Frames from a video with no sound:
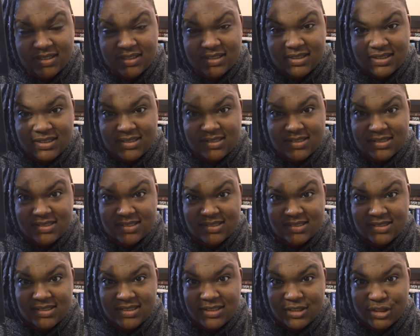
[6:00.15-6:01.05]
this
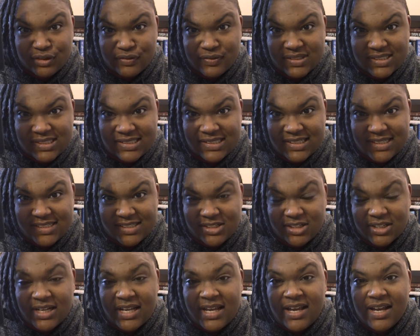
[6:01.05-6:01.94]
is Each of Us a
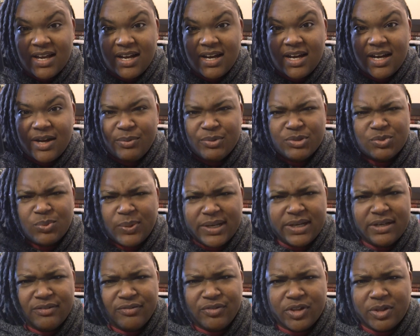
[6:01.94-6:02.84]
Desert. I was
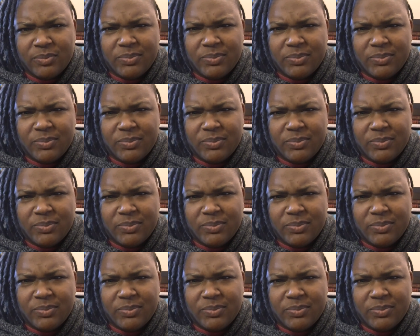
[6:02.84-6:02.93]
waiting for the